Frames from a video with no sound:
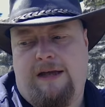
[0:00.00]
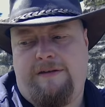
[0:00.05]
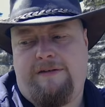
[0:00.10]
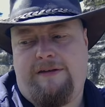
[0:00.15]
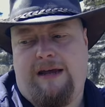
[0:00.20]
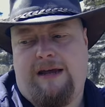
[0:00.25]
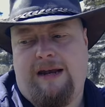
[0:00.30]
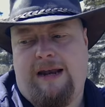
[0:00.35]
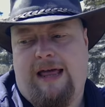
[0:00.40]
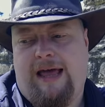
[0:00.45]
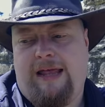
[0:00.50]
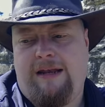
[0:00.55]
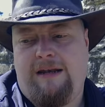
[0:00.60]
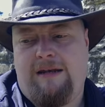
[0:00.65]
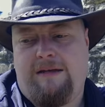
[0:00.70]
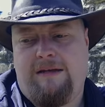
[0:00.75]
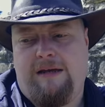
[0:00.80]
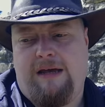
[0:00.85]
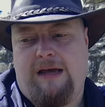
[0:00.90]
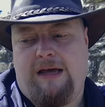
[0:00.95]
A
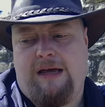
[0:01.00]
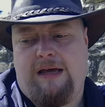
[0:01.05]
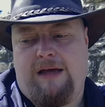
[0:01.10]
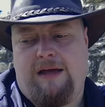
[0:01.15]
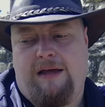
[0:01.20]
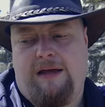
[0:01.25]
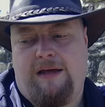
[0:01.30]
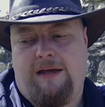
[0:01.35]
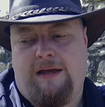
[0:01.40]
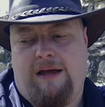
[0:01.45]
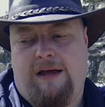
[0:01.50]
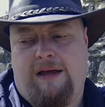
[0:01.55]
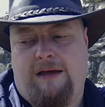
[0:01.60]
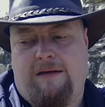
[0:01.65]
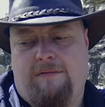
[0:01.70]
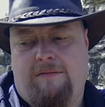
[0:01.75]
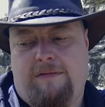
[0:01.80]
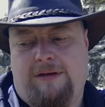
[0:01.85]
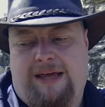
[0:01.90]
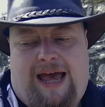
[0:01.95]
secondhand
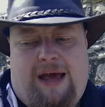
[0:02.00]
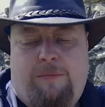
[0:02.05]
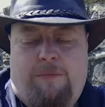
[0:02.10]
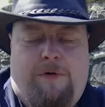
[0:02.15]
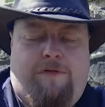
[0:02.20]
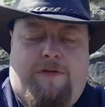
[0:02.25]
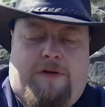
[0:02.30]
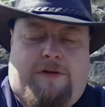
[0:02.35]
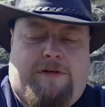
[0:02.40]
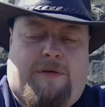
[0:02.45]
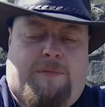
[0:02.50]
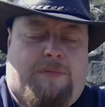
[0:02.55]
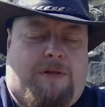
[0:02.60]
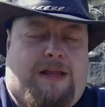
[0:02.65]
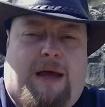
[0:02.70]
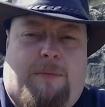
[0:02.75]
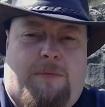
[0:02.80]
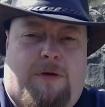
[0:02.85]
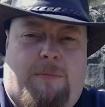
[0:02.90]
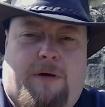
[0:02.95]
camera, for
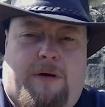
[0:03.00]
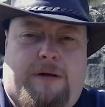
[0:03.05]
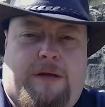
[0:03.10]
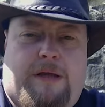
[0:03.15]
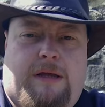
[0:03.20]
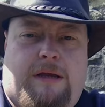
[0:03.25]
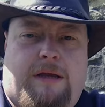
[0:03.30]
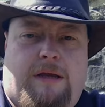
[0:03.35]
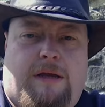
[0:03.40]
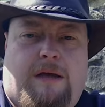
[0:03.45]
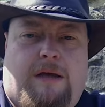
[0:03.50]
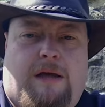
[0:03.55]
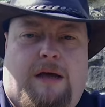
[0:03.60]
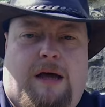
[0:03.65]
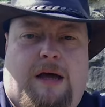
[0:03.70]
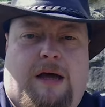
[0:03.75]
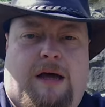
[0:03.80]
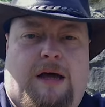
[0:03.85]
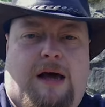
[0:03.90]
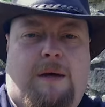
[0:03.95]
example, camera body.
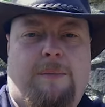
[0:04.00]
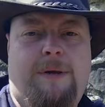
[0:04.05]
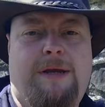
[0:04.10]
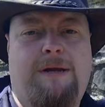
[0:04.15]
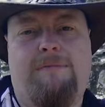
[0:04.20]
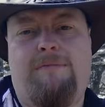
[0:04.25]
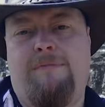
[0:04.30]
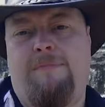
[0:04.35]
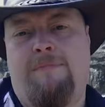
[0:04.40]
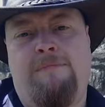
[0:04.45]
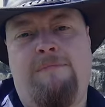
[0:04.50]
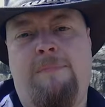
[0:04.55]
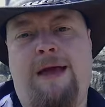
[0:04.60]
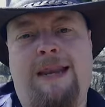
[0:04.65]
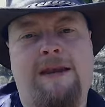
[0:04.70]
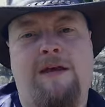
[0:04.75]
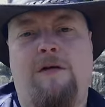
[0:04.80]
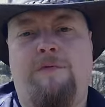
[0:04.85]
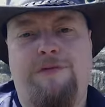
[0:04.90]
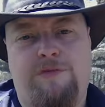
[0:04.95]
I mean,
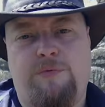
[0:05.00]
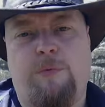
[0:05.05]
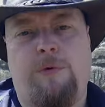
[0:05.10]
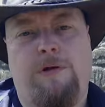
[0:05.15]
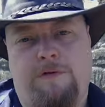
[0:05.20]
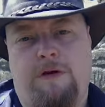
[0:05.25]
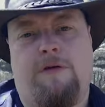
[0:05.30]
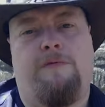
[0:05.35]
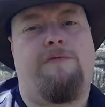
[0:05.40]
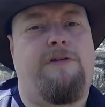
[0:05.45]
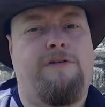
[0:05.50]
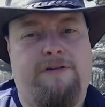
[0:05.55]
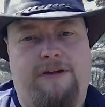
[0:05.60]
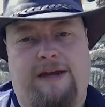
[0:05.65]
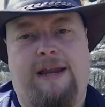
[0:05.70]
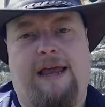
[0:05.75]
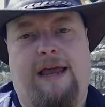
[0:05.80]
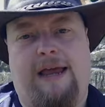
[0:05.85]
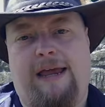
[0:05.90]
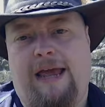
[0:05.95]
many of us will have gone for a
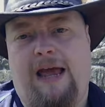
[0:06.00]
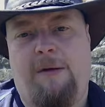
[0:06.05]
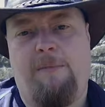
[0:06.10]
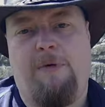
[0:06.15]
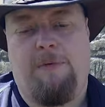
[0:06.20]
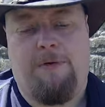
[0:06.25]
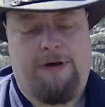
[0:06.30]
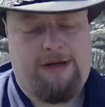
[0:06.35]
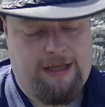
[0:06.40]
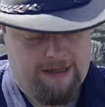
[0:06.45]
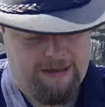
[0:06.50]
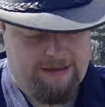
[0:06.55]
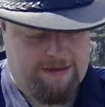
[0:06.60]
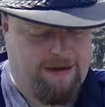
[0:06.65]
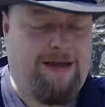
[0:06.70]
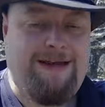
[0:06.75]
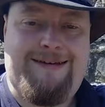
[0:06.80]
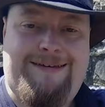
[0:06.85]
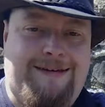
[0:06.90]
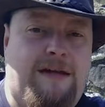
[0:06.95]
secondhand camera body.
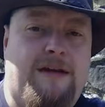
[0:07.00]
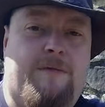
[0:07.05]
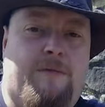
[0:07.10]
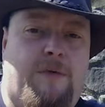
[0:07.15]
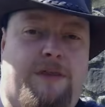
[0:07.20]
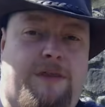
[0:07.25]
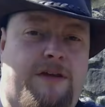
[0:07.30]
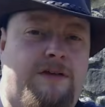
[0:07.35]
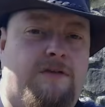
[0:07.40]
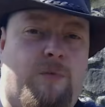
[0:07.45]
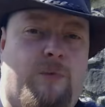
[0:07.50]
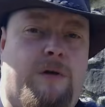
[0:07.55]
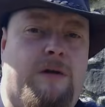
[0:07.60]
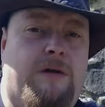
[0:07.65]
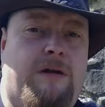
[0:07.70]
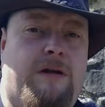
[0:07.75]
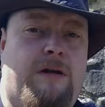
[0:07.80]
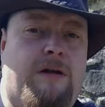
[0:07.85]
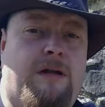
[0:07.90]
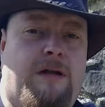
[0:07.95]
I didn't with this
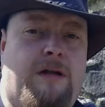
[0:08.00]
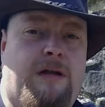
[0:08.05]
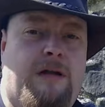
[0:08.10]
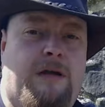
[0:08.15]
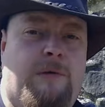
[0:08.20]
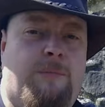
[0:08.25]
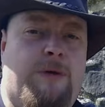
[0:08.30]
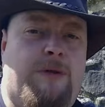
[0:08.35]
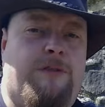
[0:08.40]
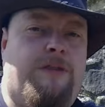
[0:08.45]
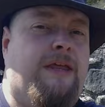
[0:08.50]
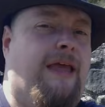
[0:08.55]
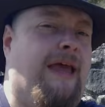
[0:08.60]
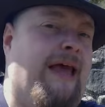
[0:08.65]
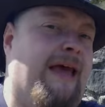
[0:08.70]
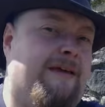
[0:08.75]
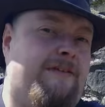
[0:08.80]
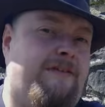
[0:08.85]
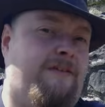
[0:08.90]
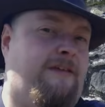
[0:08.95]
one, but the
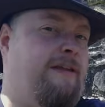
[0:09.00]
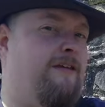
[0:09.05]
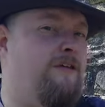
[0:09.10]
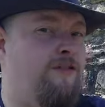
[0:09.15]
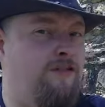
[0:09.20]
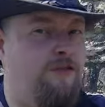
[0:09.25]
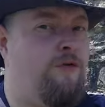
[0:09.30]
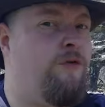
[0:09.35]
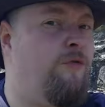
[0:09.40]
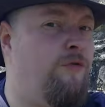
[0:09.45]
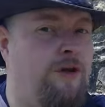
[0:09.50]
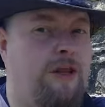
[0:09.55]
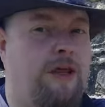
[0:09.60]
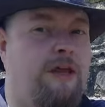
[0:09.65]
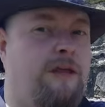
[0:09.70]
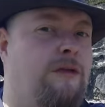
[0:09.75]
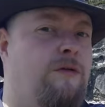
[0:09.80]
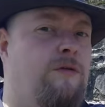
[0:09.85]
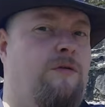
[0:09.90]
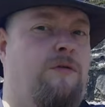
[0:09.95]
X-T2 that
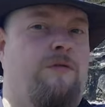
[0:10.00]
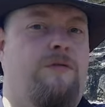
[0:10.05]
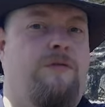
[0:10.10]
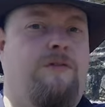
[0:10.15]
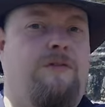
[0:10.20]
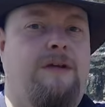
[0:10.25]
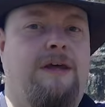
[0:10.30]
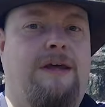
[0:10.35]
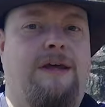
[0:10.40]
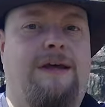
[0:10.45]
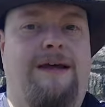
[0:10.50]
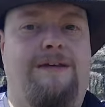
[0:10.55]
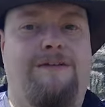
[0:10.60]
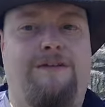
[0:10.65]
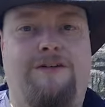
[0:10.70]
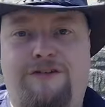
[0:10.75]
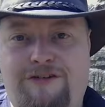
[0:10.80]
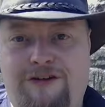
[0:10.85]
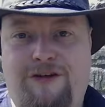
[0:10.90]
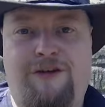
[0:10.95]
I use
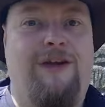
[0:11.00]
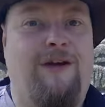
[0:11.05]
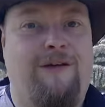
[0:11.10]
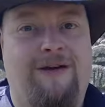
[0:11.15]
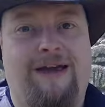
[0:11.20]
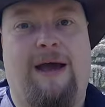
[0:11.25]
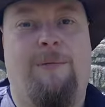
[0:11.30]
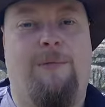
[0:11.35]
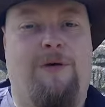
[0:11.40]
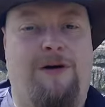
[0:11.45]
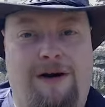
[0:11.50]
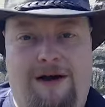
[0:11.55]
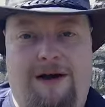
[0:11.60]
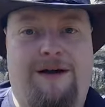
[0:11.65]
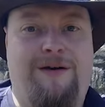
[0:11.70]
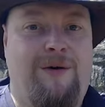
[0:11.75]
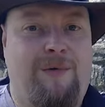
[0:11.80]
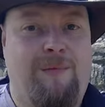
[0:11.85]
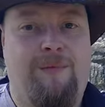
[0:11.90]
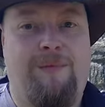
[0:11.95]
as a studio camera at
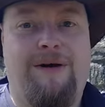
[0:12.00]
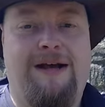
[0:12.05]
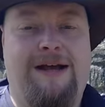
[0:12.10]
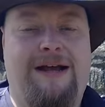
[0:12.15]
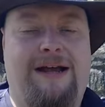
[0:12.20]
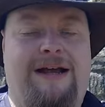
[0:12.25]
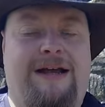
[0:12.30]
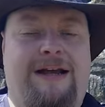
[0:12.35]
home